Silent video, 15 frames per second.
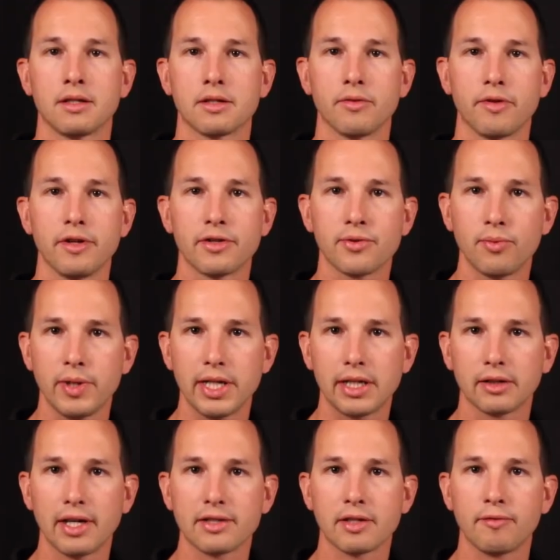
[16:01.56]
So this
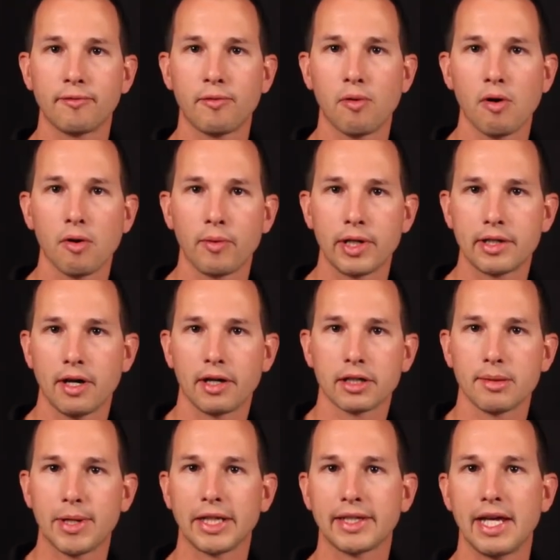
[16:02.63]
week, lesson 4, we
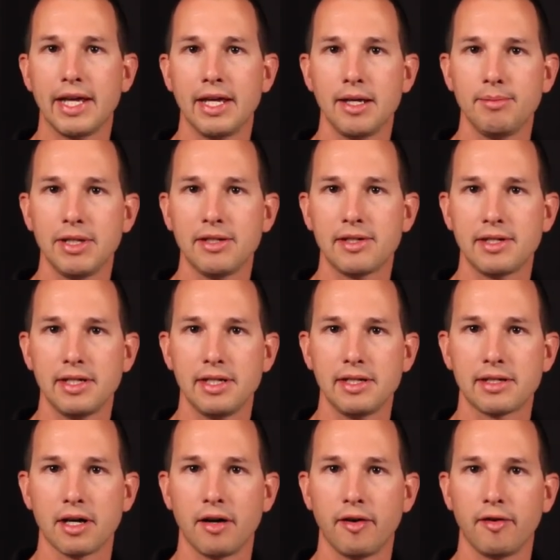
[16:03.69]
talked about the
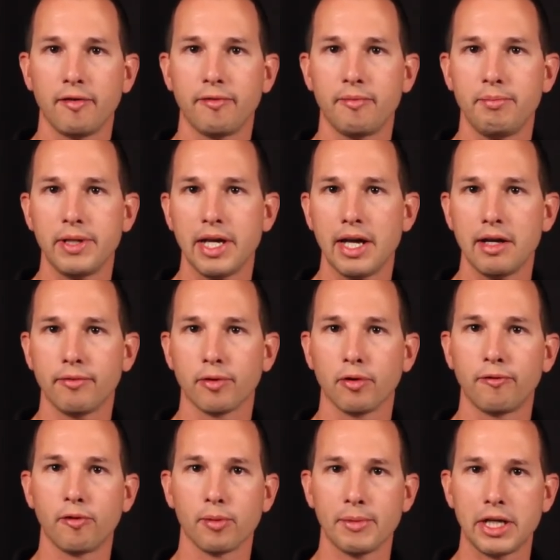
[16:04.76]
ABCs of
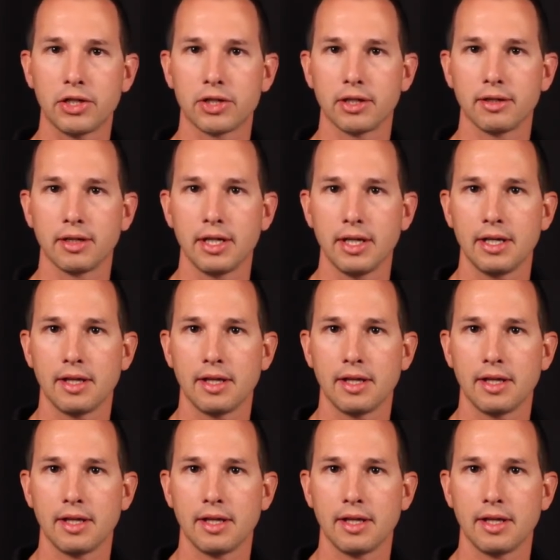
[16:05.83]
behavioral formation: